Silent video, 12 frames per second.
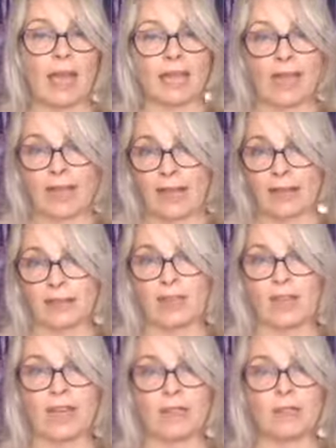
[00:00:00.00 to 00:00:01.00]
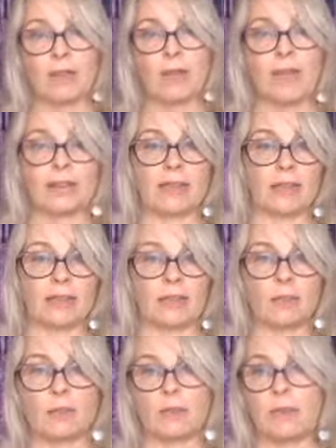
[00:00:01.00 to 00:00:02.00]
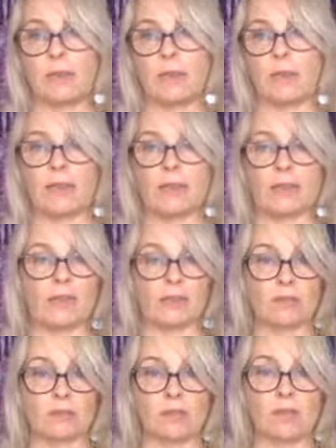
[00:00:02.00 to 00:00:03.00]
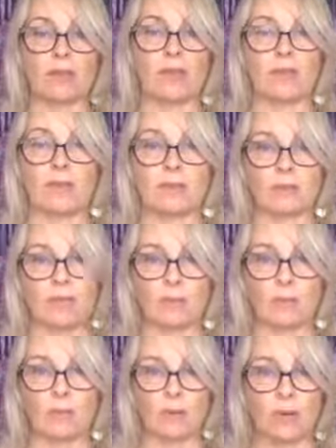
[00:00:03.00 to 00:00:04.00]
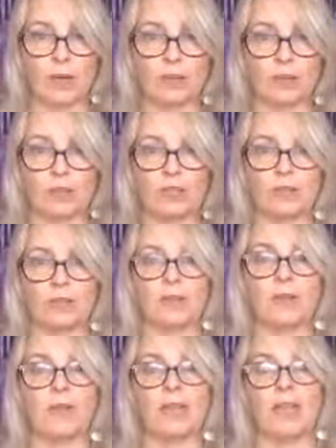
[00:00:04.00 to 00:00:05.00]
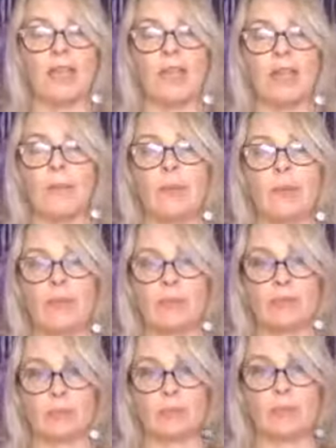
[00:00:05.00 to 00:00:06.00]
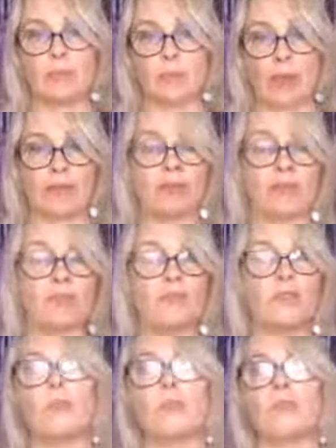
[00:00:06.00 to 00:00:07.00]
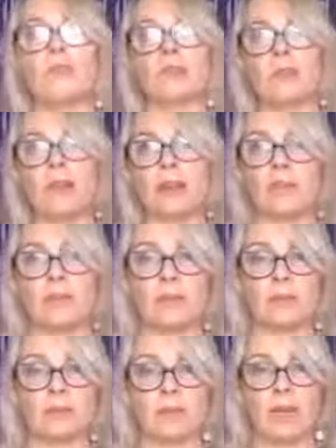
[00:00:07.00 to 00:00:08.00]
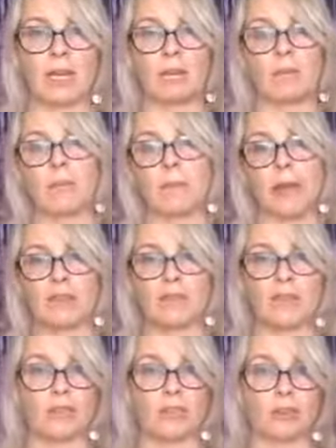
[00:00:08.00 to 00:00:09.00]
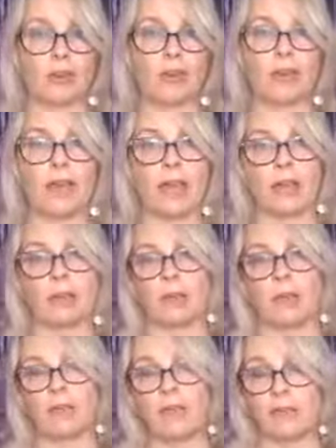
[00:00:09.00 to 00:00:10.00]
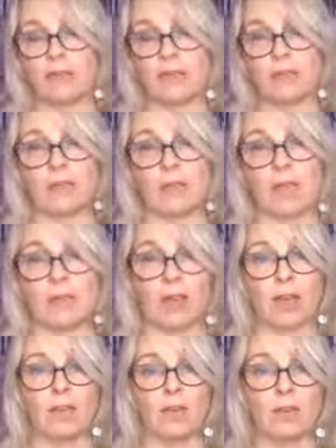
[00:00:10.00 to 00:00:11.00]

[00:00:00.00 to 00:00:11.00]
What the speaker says: add our anxiety to it, add our guilt to it, we add our self-worth issues to it, and we always see the barrier. So if you want to manifest the money, you want to manifest your career, you want to manifest a lover,